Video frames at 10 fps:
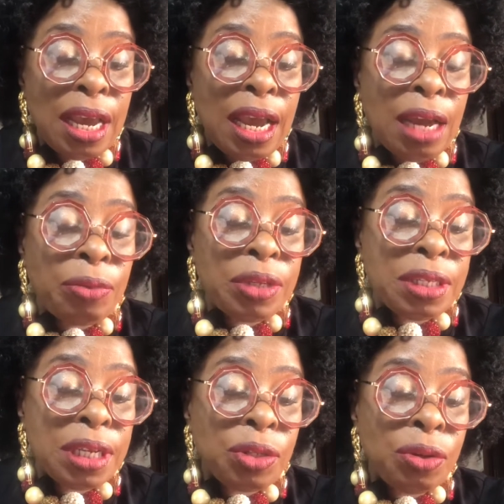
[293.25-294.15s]
I will
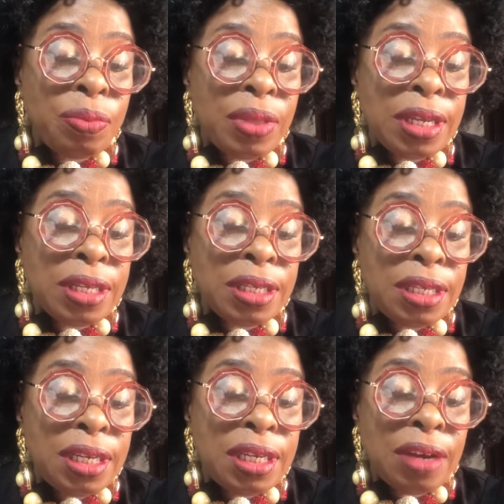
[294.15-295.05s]
set up thy
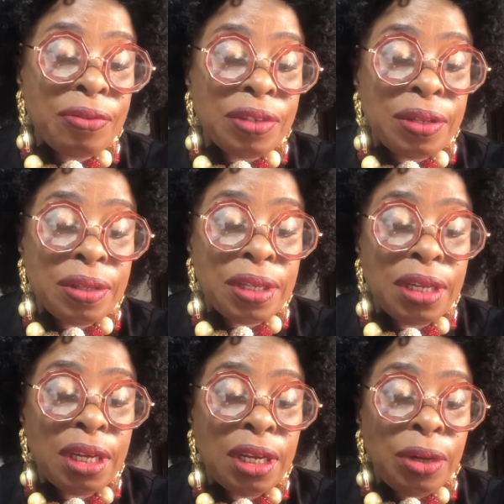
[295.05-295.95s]
seed after thee,
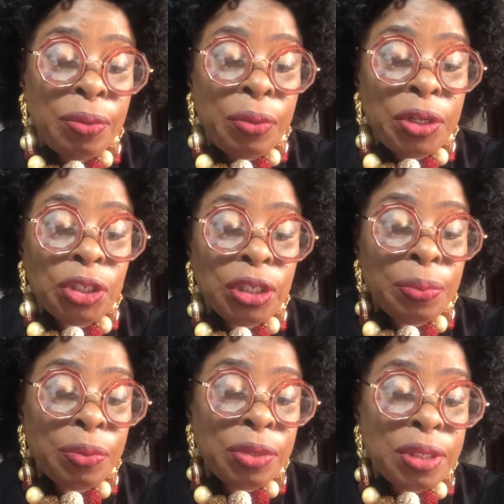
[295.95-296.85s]
which shall
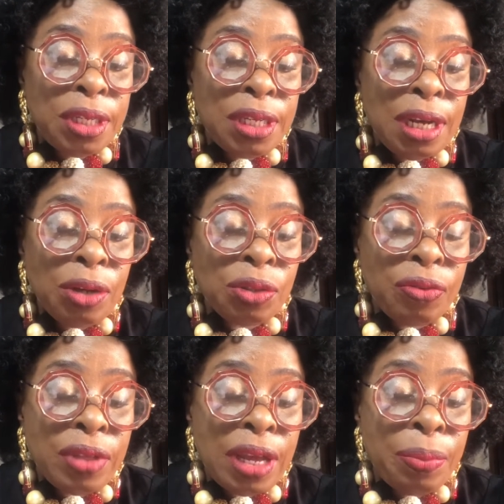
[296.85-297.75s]
proceed out
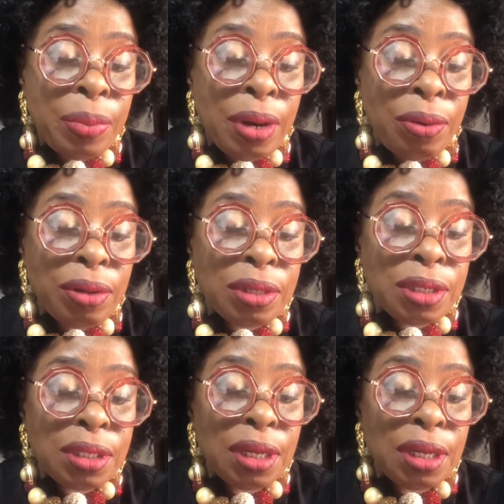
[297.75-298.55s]
of thy bowels,